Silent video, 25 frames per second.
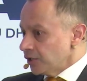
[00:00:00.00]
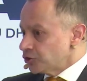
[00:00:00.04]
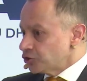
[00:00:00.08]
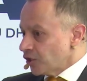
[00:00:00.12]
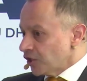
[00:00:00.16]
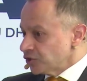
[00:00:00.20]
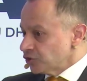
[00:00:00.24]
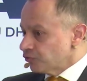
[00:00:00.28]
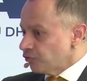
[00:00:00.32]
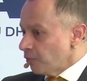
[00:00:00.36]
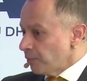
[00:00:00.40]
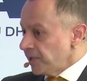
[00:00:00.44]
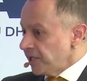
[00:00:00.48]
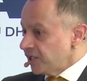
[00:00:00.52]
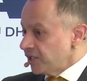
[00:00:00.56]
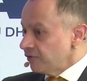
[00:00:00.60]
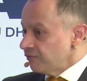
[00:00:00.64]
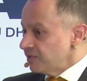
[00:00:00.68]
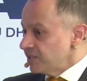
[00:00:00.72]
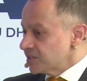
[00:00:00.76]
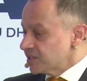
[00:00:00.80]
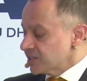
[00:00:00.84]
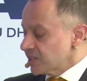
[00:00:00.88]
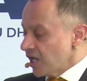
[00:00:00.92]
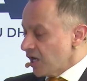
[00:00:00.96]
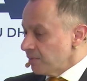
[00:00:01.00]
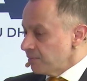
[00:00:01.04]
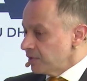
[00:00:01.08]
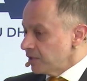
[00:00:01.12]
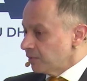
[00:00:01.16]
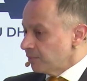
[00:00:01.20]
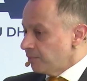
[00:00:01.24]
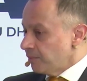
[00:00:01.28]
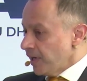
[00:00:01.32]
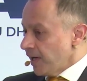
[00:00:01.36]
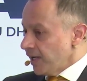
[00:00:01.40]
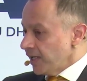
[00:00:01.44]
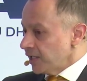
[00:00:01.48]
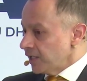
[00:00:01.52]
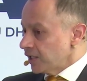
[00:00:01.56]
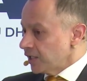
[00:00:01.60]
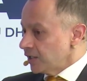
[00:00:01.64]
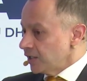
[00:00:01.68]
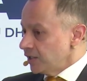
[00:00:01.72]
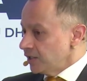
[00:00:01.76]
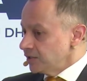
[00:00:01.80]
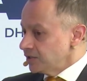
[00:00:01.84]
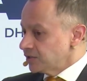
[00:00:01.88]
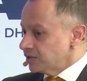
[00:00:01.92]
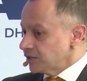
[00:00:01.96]
transformative Islamic bank
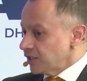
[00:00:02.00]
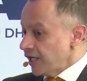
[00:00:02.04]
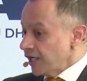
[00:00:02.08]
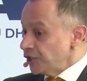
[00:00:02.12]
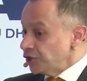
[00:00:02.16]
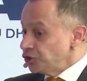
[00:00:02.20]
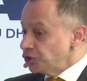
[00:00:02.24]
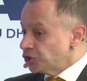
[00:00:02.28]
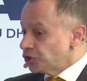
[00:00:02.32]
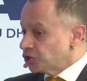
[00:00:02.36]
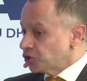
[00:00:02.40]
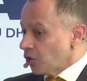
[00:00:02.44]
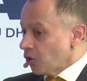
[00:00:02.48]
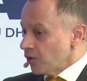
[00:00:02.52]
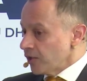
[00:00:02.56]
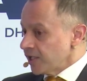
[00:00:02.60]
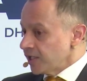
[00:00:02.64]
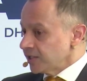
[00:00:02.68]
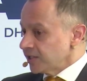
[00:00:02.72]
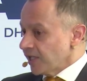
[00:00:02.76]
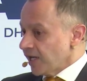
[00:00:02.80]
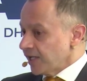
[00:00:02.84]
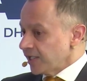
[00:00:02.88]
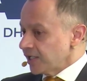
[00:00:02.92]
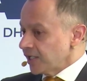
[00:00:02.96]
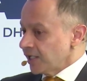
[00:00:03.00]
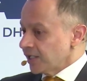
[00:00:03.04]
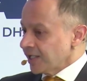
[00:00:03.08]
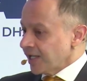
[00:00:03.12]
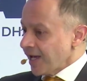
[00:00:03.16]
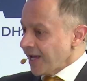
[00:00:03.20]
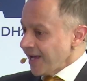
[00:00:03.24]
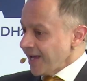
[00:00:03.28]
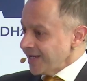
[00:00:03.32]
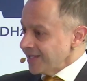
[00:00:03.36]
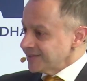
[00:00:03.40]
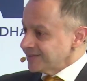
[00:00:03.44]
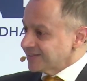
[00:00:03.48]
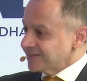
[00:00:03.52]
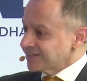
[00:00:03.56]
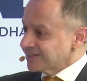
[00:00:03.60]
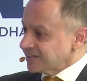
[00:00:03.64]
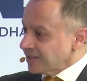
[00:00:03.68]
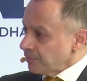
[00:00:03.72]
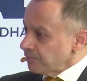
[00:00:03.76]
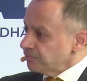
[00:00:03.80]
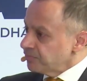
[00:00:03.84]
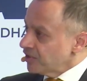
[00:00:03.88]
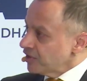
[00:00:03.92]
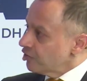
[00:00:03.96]
is ensuring that it has
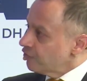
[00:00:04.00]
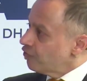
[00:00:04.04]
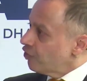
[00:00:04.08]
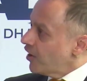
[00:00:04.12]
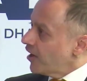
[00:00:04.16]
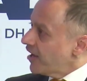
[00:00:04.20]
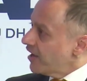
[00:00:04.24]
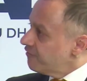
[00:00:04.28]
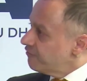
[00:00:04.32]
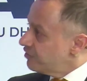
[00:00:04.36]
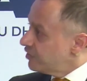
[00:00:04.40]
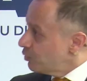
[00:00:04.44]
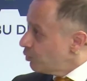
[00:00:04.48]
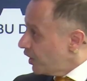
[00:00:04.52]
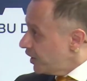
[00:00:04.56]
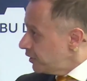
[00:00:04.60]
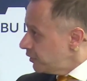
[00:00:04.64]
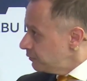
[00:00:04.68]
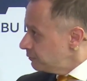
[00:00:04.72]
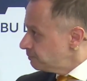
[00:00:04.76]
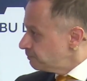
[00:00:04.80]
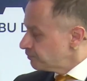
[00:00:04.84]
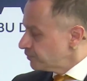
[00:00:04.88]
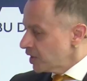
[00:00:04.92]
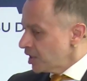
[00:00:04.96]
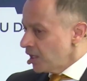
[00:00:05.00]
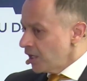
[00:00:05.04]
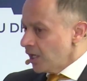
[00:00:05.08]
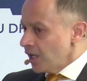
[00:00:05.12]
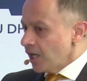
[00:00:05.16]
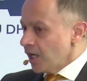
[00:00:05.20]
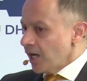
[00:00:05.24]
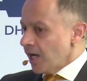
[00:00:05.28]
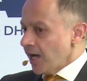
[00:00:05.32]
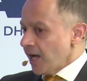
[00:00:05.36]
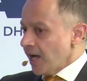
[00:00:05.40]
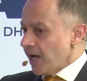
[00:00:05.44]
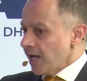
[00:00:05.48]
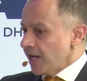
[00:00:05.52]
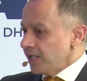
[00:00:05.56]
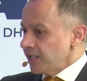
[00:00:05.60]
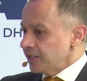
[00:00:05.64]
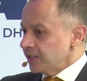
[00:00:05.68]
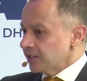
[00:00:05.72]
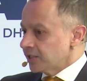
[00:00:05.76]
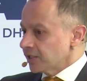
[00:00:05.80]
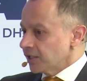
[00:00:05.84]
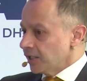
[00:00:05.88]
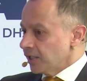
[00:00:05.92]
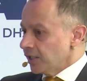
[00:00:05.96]
something for everyone
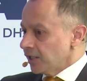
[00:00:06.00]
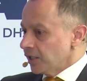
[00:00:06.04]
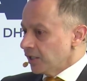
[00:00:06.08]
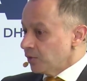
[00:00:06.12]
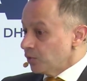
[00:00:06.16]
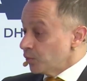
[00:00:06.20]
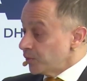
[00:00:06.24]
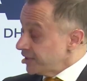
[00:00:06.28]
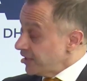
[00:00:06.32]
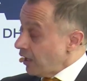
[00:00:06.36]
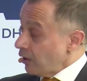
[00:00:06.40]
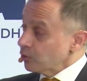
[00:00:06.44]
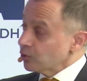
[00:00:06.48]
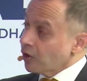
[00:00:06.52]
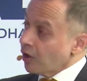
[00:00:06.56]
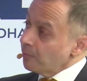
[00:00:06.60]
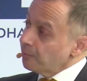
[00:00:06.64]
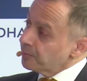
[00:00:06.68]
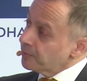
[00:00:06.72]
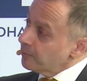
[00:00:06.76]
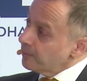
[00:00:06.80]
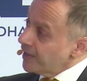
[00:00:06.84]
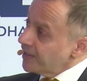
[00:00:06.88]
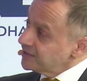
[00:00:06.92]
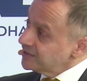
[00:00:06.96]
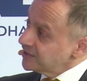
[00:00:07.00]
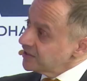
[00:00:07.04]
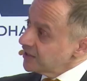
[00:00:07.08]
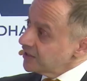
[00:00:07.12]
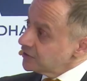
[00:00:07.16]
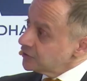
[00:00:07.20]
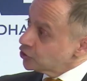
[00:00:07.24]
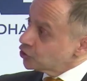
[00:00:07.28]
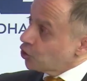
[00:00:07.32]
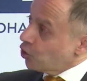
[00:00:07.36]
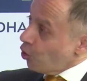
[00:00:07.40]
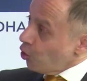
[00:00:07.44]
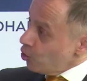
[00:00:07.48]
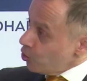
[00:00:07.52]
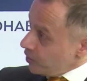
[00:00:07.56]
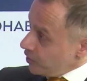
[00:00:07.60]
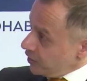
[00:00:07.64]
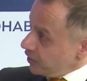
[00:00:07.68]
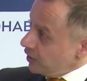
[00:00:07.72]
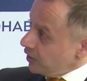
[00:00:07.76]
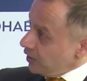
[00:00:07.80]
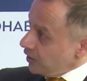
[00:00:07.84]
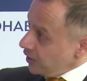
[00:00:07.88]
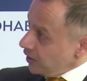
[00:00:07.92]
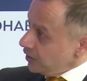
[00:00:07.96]
and without compromising its core
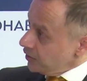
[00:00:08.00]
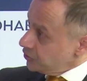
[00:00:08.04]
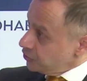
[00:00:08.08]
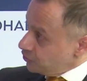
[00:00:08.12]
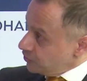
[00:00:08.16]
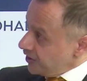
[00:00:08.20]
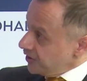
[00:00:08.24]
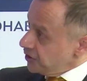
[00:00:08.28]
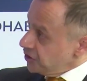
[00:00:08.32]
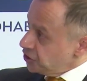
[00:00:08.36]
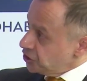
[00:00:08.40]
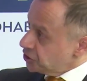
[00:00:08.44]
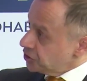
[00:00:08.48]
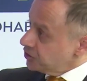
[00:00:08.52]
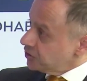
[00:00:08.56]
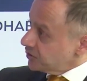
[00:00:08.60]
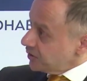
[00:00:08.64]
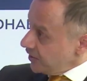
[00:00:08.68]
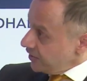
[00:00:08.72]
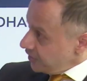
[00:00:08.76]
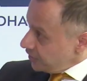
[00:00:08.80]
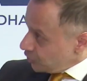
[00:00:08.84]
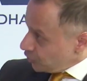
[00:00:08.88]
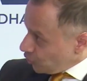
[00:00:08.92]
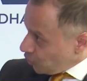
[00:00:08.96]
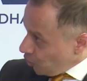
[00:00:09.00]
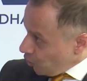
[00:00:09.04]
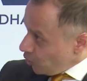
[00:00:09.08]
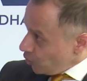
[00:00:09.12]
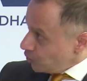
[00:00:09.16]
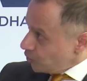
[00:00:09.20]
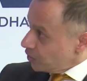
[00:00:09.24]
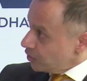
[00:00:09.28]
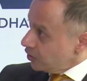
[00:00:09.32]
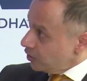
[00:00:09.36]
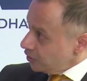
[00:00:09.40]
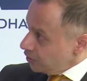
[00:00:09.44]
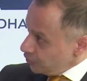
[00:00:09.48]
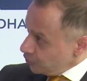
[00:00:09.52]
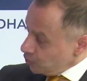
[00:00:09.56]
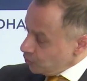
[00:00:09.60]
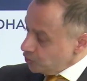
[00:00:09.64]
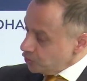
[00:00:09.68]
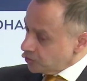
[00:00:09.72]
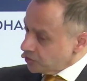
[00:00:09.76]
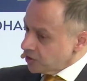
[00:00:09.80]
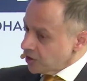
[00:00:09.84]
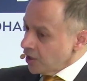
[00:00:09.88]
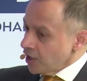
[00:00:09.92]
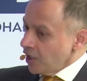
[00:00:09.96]
traditions and its core roots.